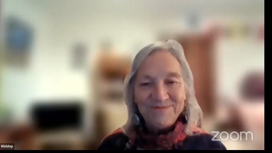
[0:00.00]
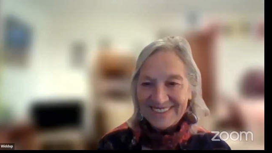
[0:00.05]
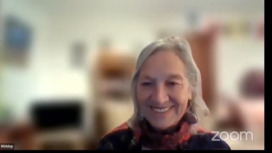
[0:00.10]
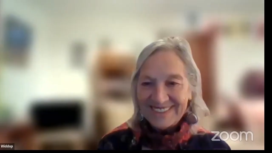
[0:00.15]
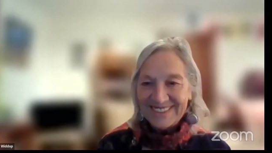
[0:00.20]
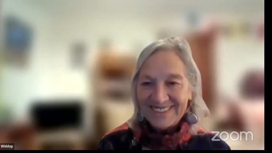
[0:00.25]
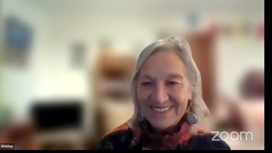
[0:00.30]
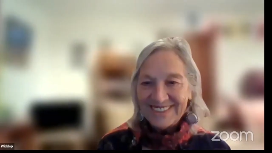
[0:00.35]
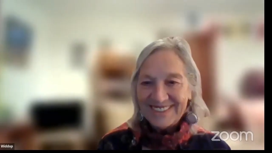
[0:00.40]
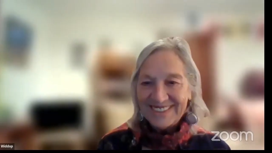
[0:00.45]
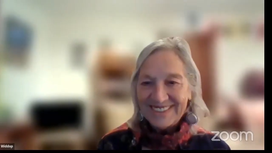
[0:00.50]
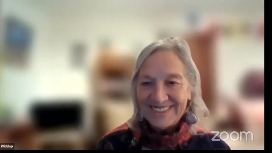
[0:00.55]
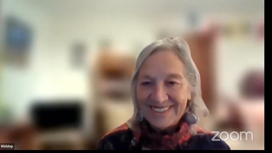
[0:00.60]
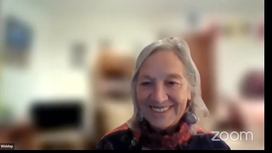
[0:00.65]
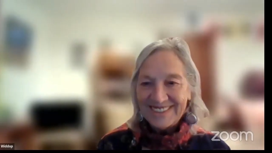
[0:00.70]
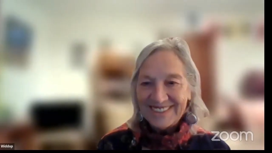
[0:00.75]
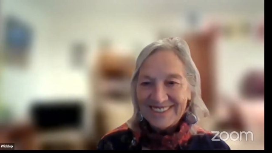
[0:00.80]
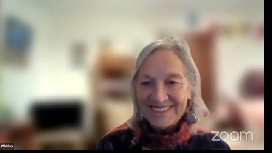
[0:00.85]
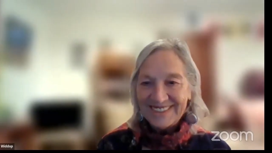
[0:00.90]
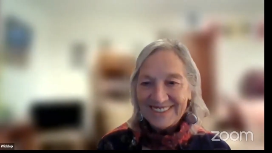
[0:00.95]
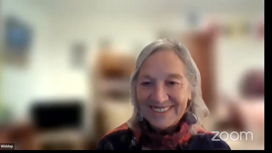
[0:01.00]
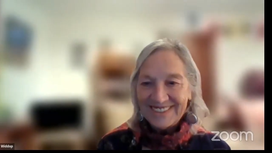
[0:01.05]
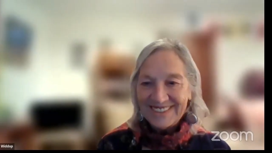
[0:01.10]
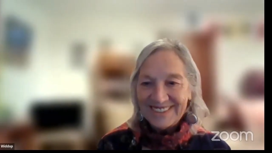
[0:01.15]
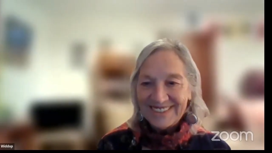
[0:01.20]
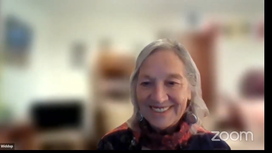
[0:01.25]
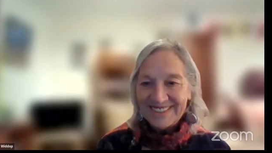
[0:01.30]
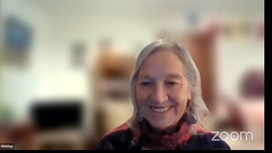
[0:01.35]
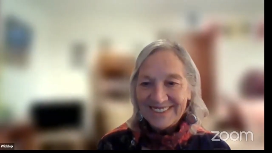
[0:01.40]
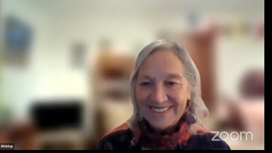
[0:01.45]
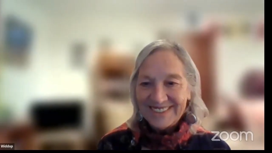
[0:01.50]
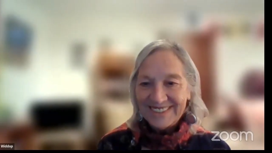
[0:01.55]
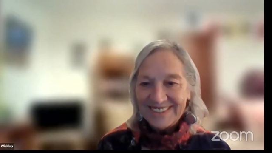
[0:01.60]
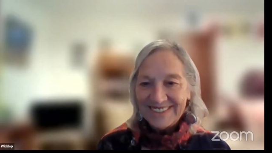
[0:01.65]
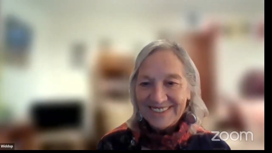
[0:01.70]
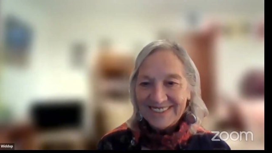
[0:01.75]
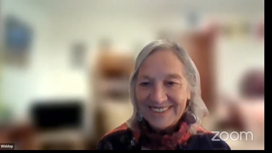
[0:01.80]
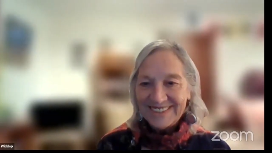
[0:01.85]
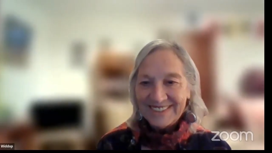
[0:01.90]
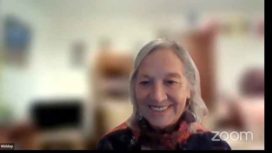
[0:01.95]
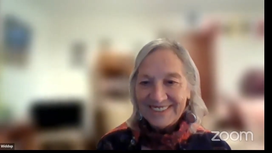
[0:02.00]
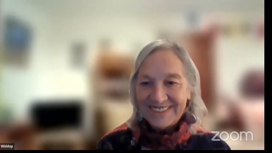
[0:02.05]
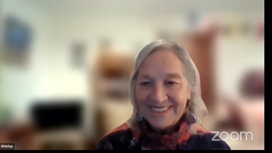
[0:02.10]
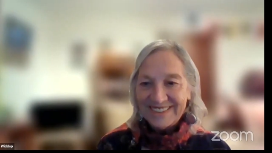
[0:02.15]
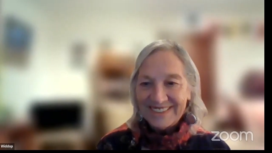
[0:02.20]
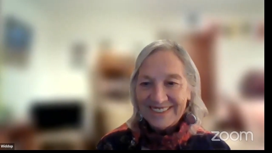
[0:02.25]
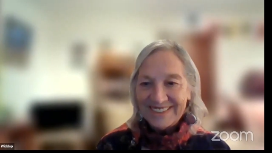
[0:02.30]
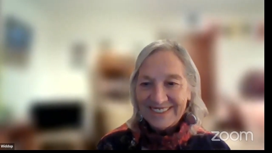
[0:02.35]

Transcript: No one is speaking in this clip.